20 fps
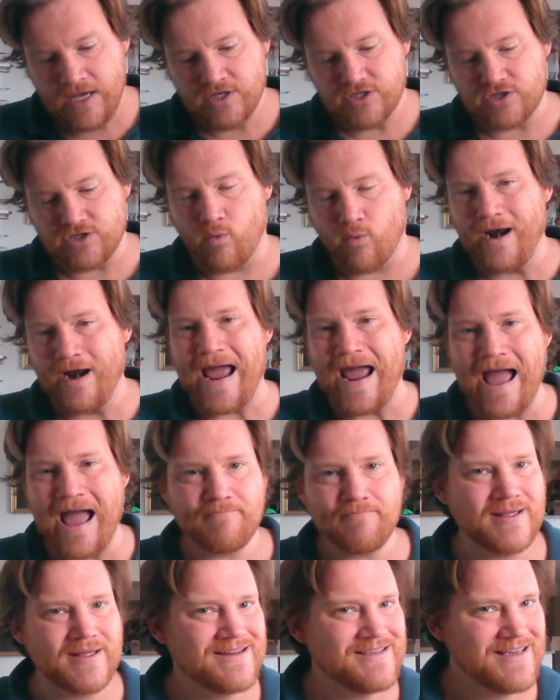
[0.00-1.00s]
So what
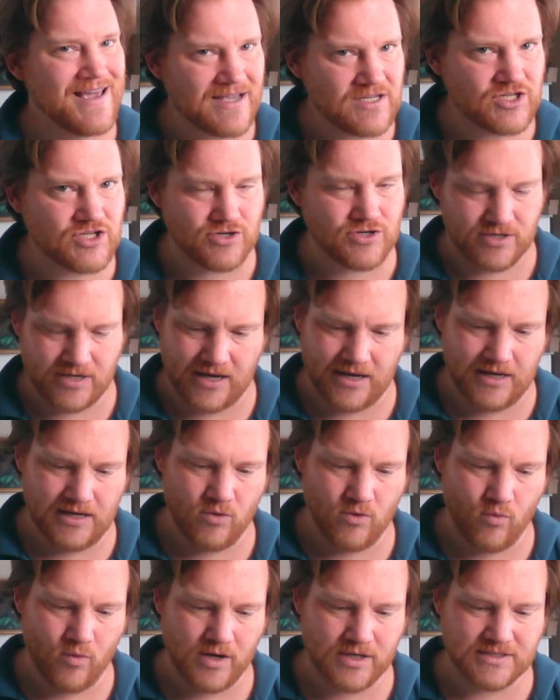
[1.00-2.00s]
happened
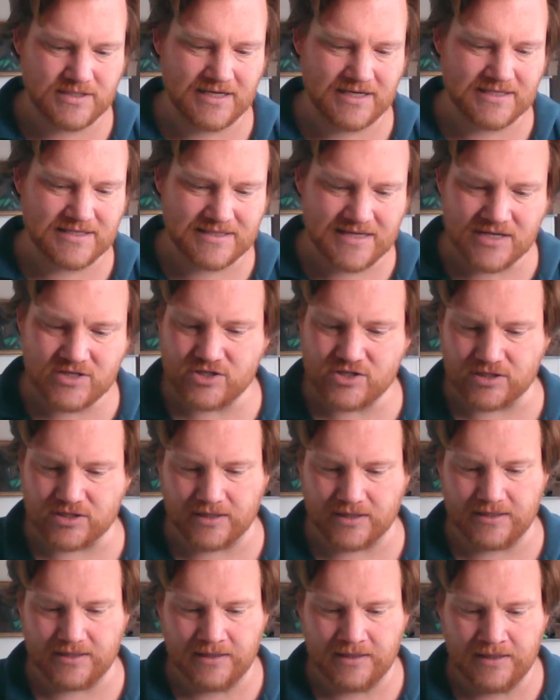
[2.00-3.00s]
yesterday was
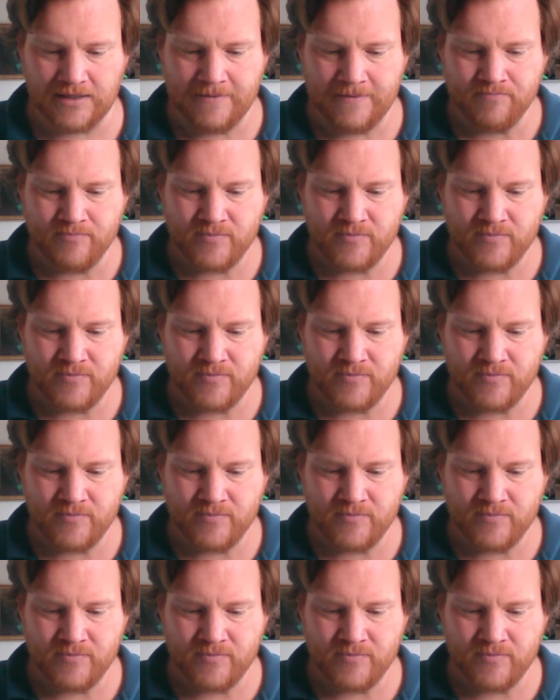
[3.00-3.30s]
essentially